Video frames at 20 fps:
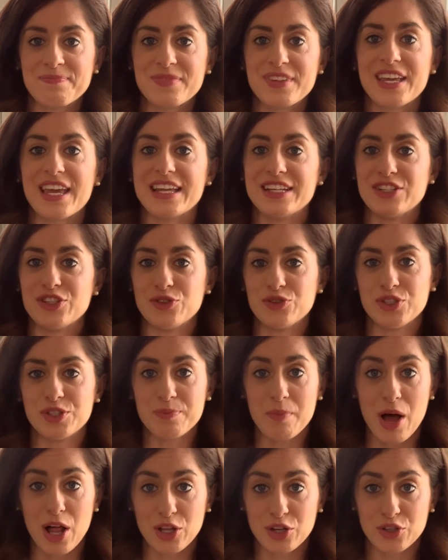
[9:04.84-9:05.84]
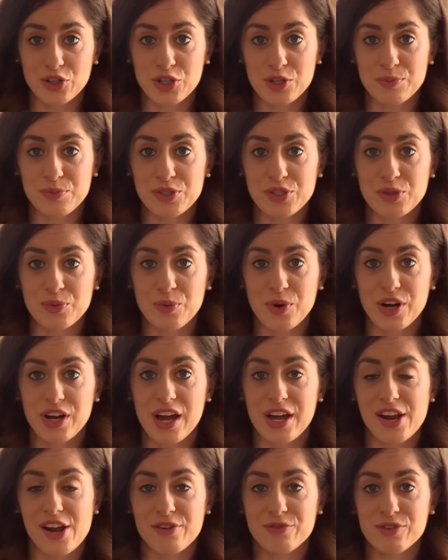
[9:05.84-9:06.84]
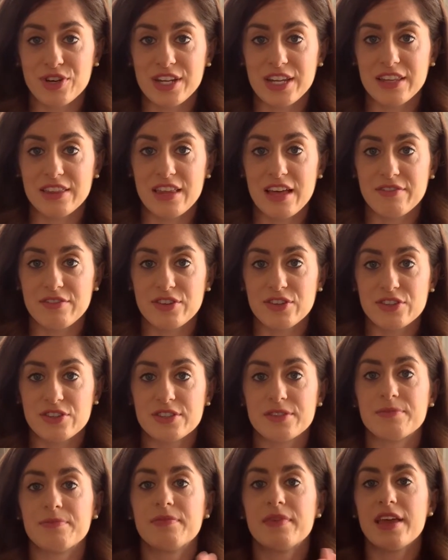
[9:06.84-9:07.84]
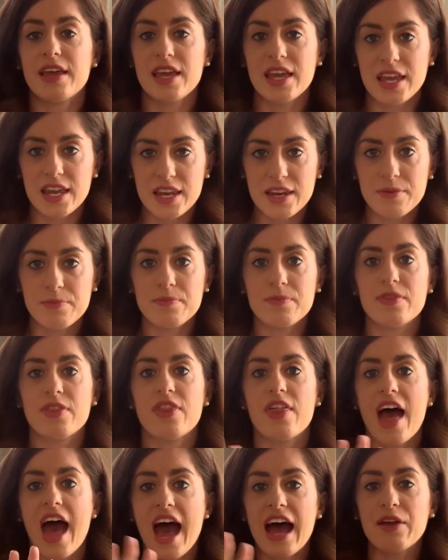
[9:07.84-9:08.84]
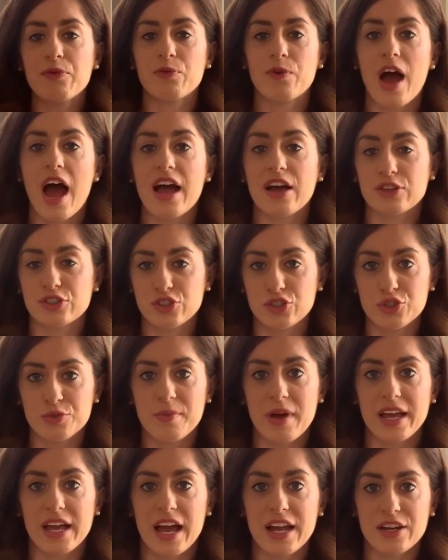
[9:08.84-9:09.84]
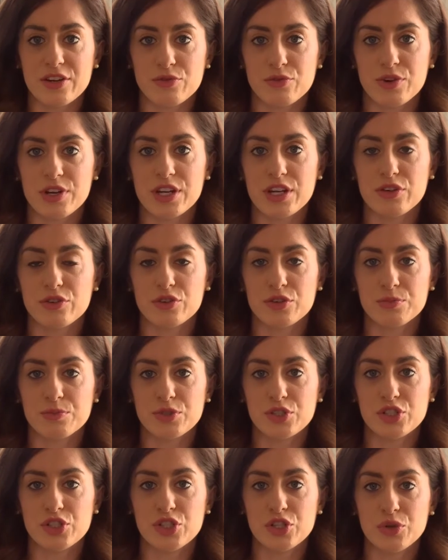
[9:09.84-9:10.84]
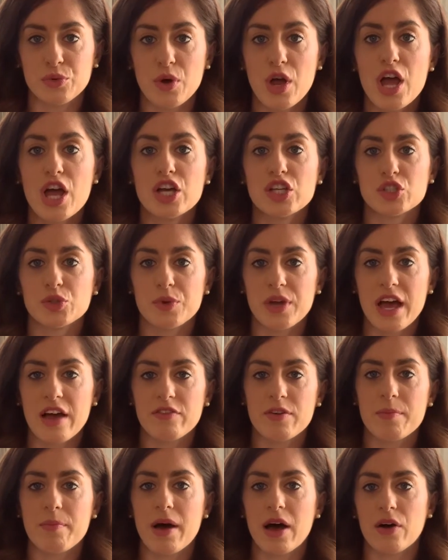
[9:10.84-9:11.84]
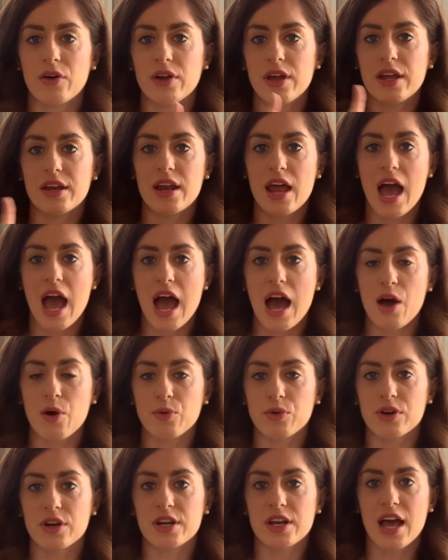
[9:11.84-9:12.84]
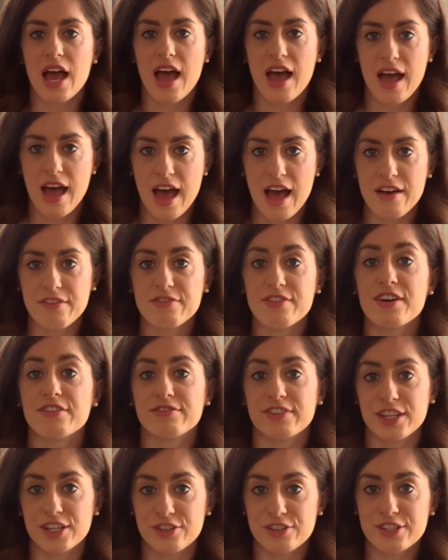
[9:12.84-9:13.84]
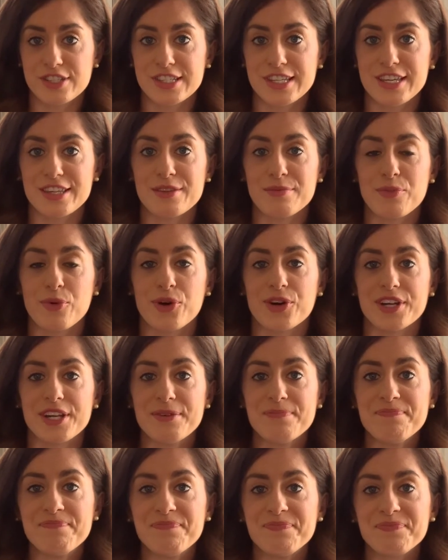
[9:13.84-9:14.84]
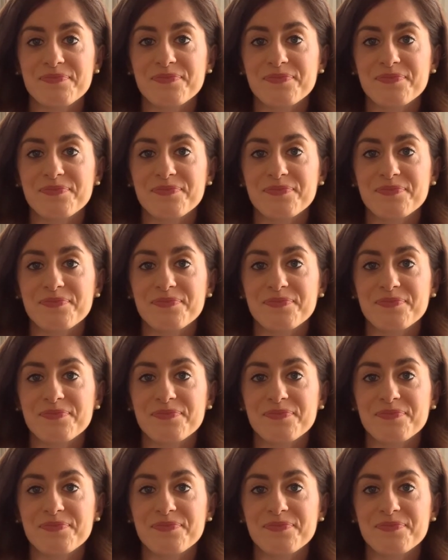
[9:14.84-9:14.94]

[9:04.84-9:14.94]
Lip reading: get into smaller groups to work on our reading levels. In that, I also do my guided reading groups too. So we have about an hour and a half of literacy in the morning.